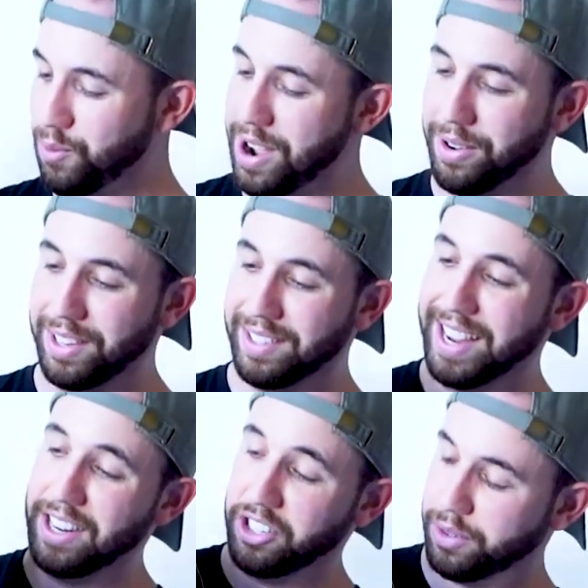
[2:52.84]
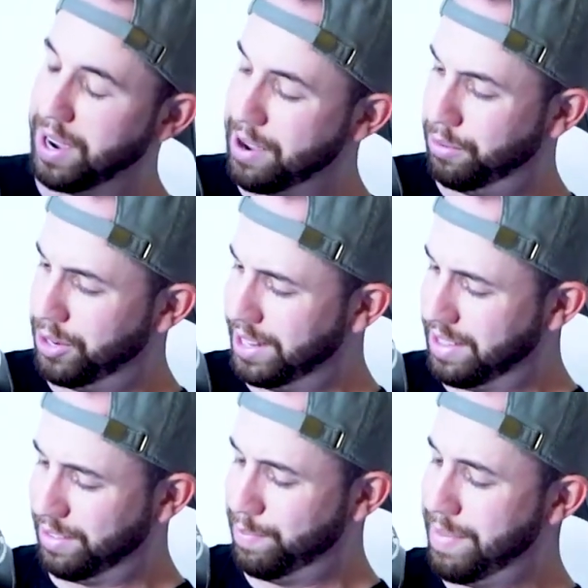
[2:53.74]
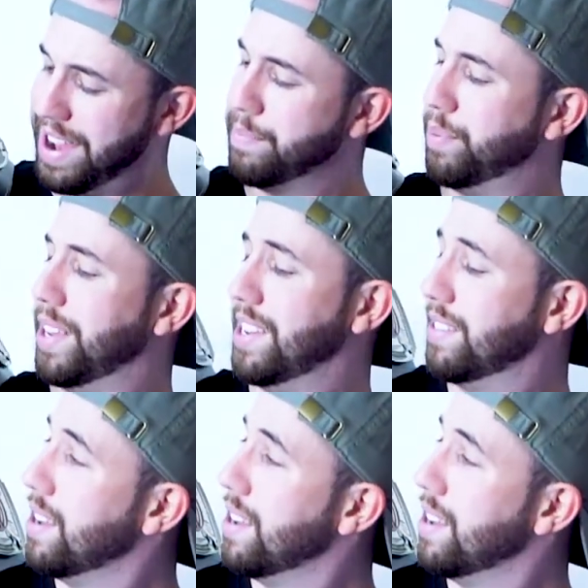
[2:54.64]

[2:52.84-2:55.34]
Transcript: Wow, this thing, and just, wow, look at this main plate.